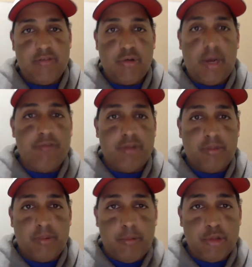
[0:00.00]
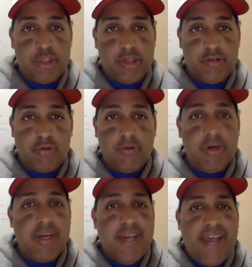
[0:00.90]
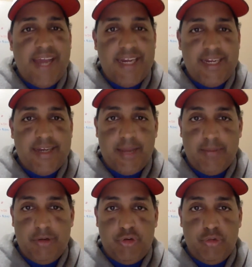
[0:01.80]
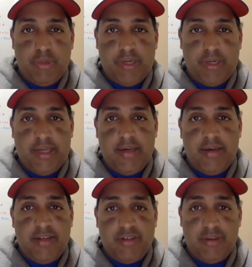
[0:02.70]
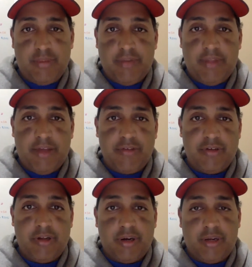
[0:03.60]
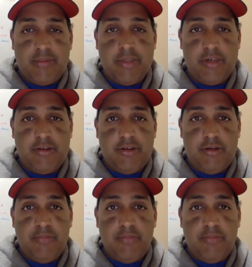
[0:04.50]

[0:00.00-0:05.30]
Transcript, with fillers: So, after the promotion is over, any diamond you bring in is going to bring a $1,000 commission to you,